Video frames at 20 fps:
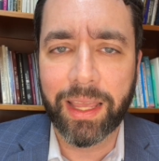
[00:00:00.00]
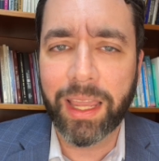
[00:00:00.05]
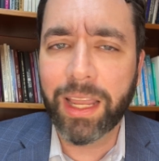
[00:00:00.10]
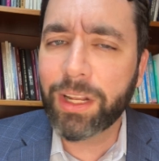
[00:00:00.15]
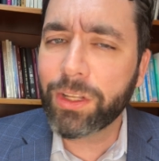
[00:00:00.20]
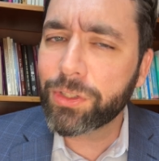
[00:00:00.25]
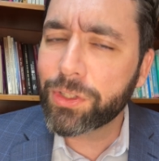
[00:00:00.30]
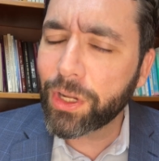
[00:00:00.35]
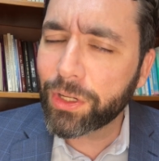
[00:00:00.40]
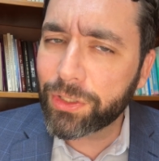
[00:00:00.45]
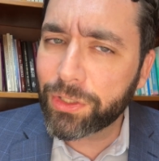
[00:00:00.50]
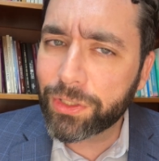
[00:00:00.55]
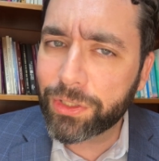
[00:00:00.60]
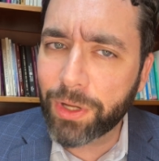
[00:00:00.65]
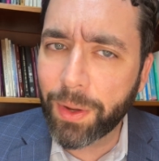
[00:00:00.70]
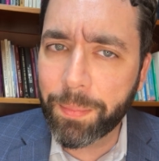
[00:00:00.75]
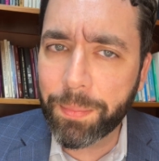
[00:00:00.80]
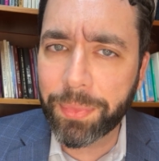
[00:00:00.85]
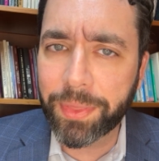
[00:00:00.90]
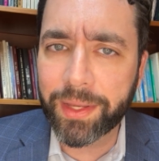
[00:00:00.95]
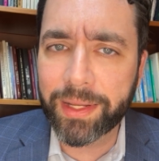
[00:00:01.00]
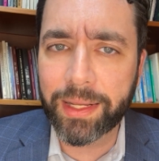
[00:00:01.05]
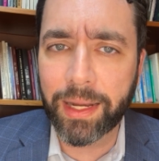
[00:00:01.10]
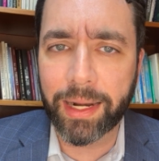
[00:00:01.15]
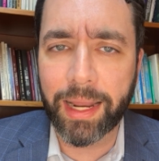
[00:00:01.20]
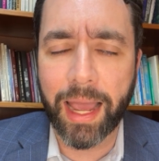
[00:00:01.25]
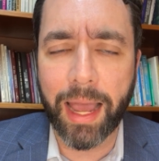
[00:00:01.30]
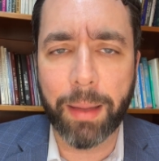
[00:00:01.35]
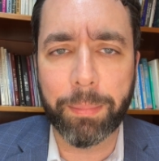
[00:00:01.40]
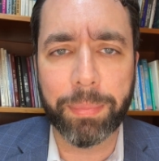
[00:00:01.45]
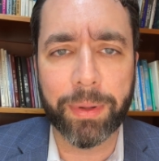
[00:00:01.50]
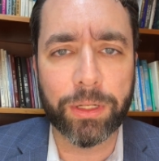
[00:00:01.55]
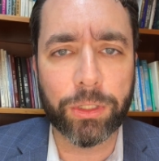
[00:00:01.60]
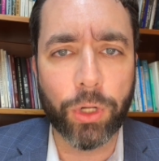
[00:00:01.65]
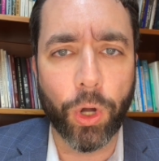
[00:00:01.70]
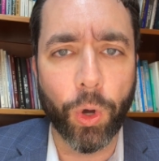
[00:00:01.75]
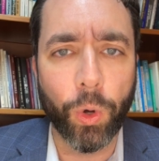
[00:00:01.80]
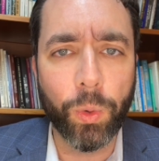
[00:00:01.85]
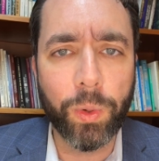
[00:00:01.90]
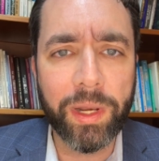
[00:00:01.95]
It's not something that happened
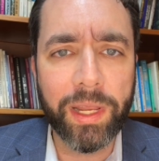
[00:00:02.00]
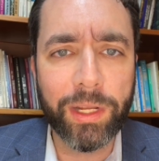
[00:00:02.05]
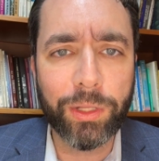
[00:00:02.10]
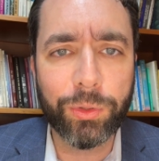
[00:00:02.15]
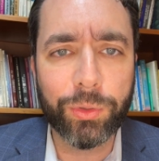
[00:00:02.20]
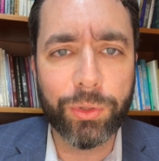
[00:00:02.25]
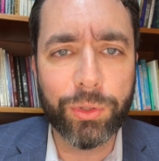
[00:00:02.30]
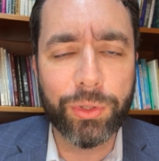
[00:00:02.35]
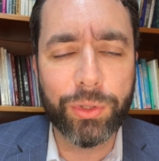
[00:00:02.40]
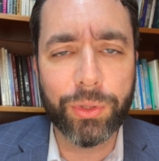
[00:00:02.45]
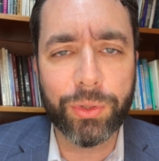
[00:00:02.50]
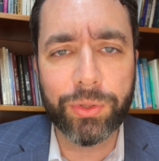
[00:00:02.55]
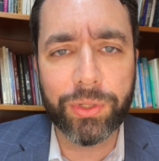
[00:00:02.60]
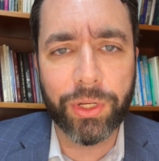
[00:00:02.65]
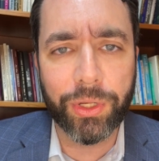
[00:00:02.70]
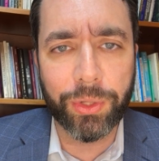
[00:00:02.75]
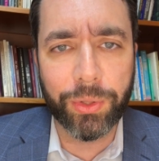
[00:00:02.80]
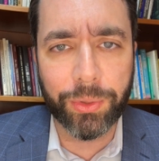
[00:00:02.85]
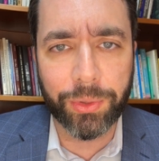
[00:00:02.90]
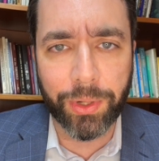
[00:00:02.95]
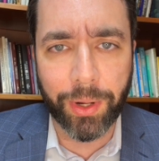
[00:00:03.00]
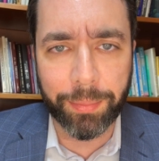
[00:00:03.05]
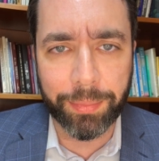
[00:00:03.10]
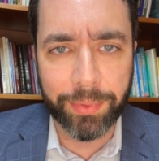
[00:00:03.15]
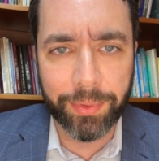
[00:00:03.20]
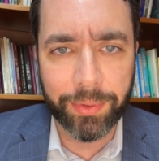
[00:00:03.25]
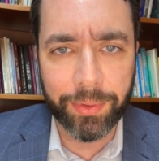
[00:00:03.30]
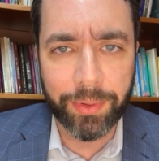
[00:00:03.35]
only to Jews in Europe.